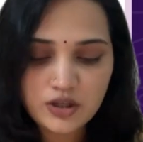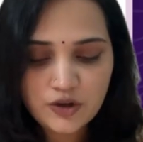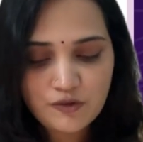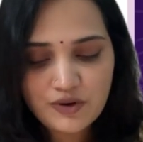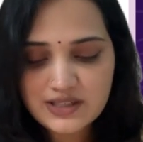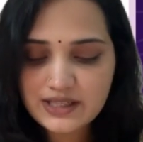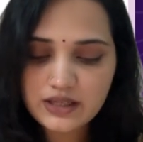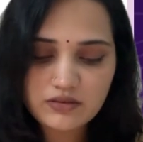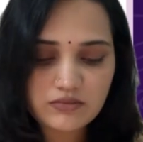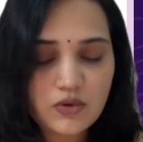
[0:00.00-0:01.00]

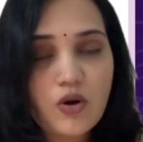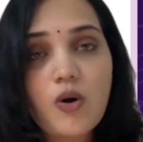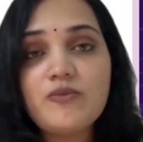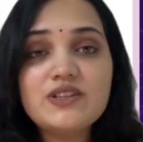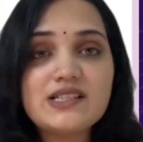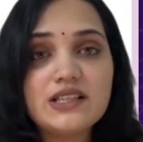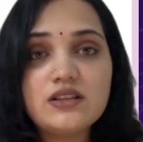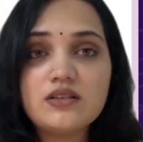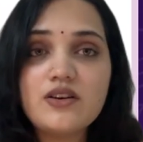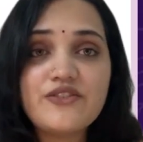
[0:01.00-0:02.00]
Firstly,
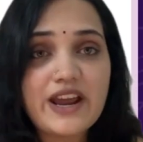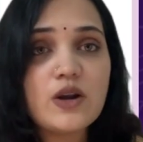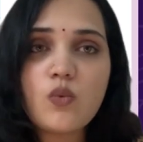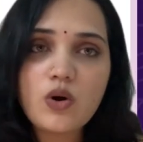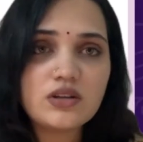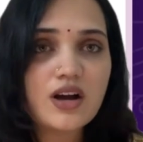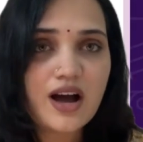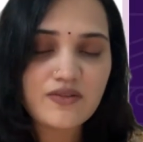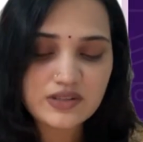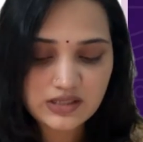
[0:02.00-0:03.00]
obviously, rainwater
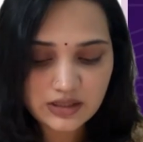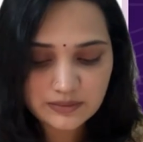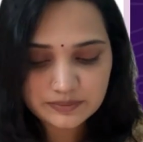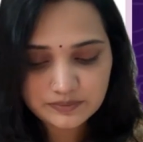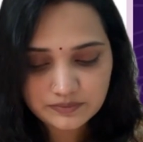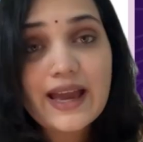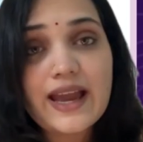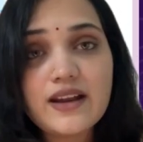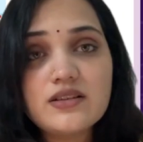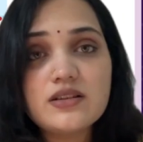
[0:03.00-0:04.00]
harvesting
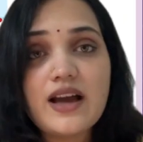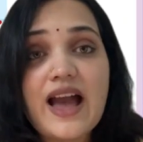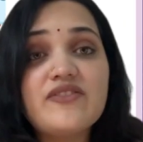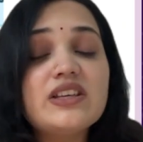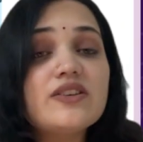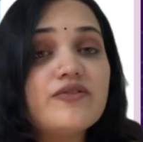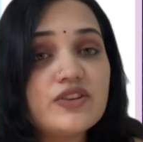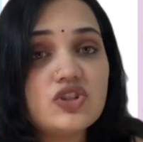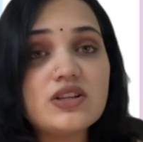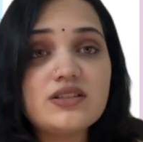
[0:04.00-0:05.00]
and having
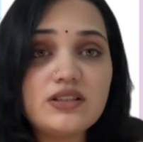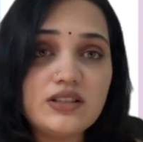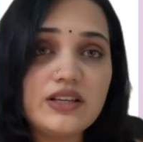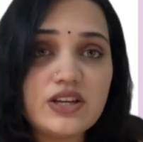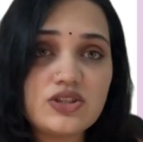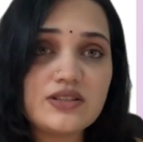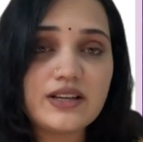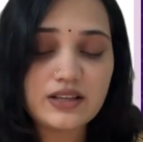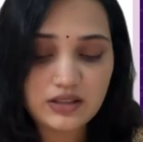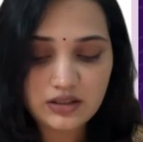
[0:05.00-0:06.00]
efficient irrigation
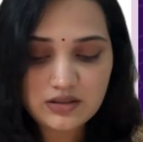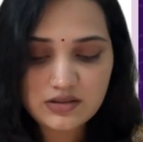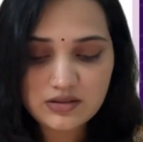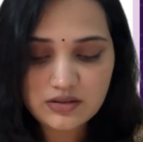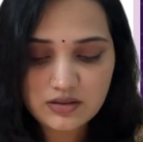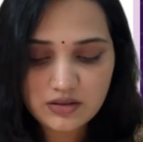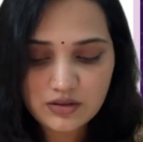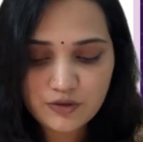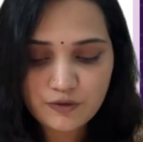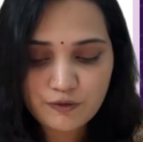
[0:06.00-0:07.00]
techniques
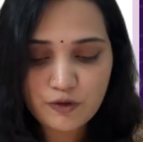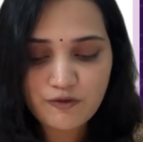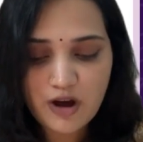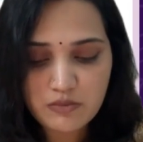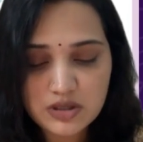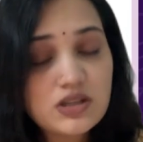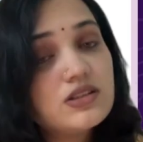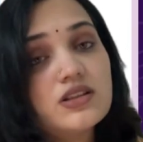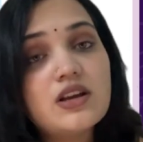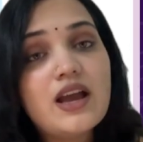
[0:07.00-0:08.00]
for
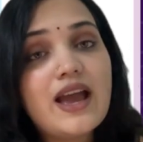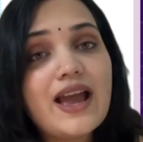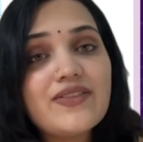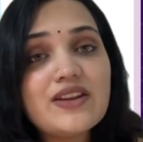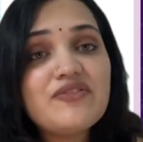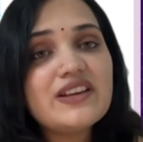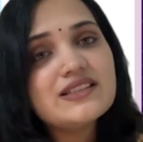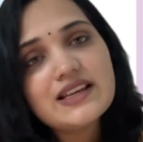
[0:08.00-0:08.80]
farmers, and then fixing